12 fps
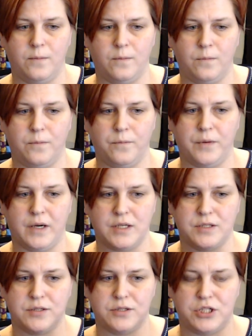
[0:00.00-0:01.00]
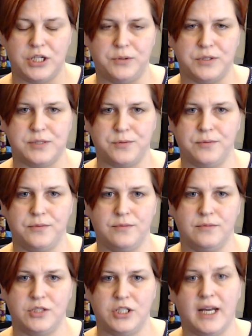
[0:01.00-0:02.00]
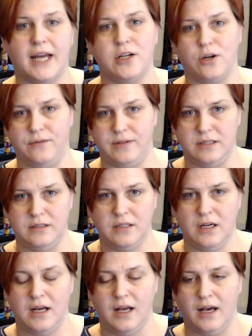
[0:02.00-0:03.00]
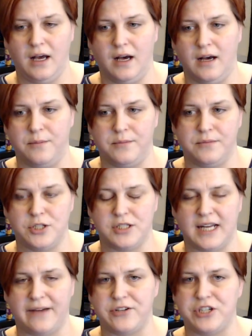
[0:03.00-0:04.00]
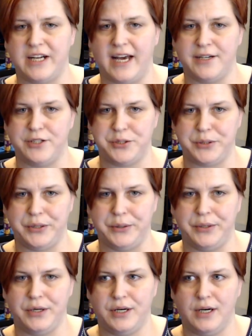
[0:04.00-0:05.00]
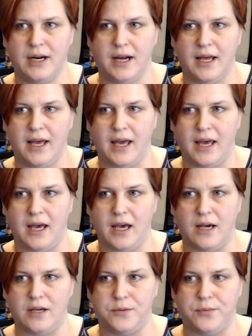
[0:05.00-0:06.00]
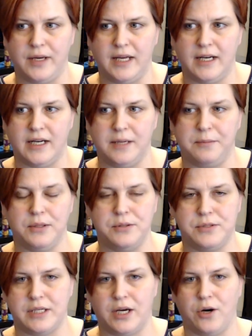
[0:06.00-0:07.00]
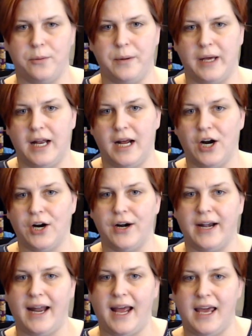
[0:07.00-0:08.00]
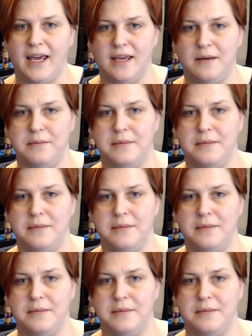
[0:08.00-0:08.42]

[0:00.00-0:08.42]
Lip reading: because she had COVID just after she had a stroke, and we ended up losing her. But her name